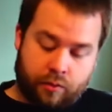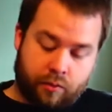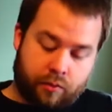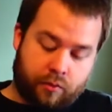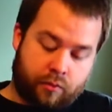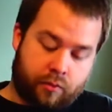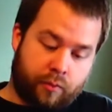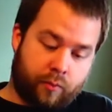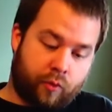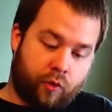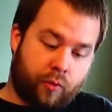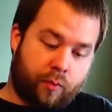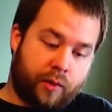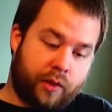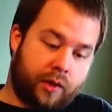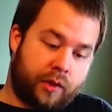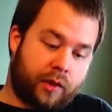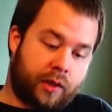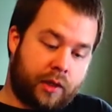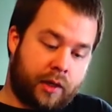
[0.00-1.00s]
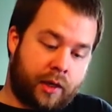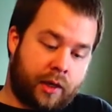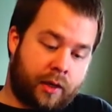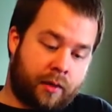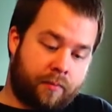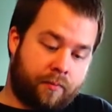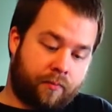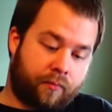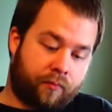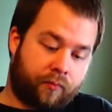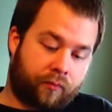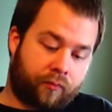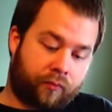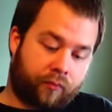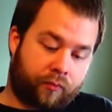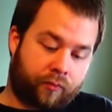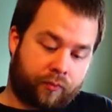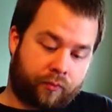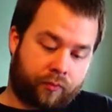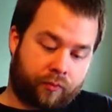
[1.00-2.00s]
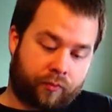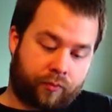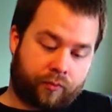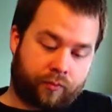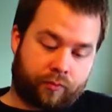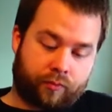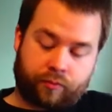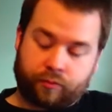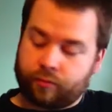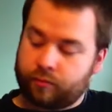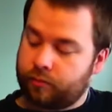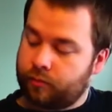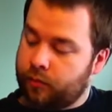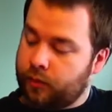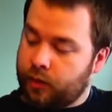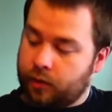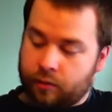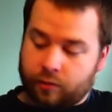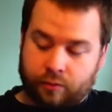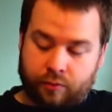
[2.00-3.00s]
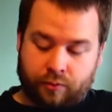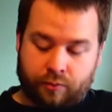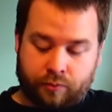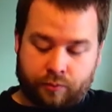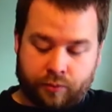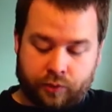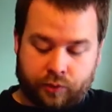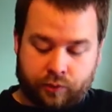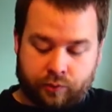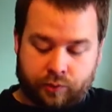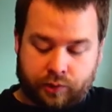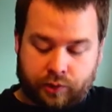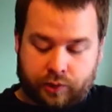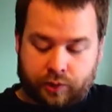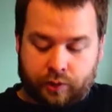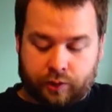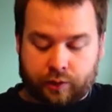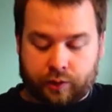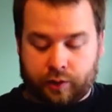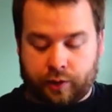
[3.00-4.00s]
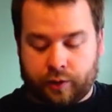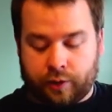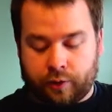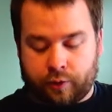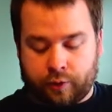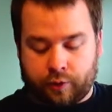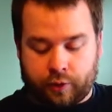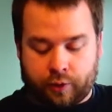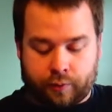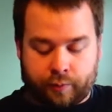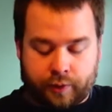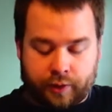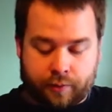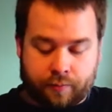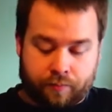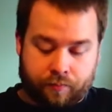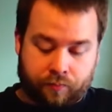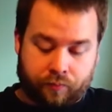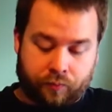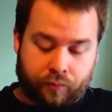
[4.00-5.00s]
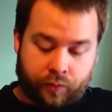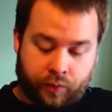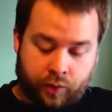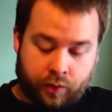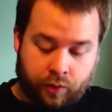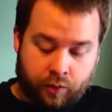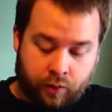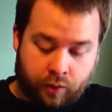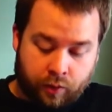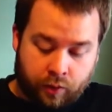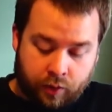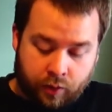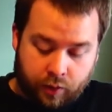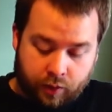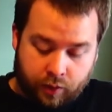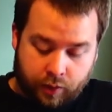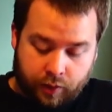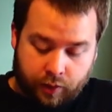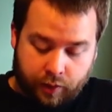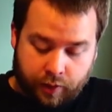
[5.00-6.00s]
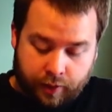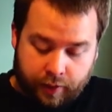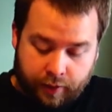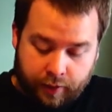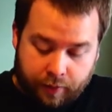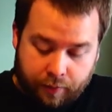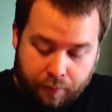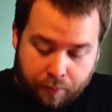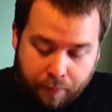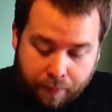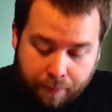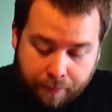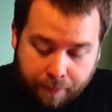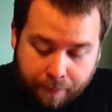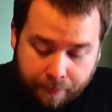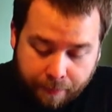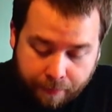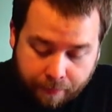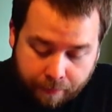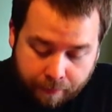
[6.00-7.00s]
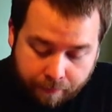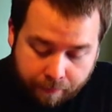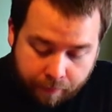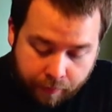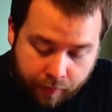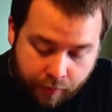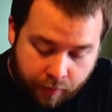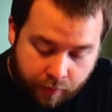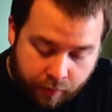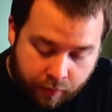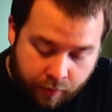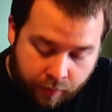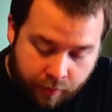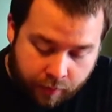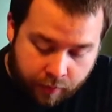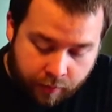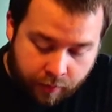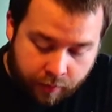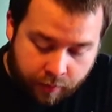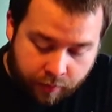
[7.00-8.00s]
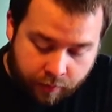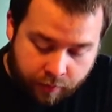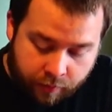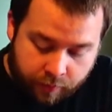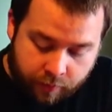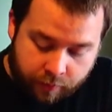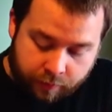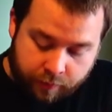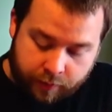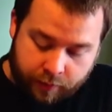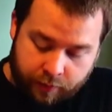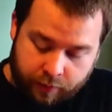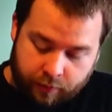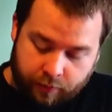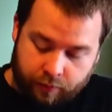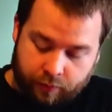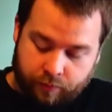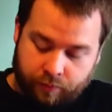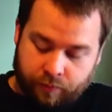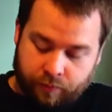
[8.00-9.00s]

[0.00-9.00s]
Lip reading: One more piece of tape. This one's stuck together a little bit. Okay. And there we go.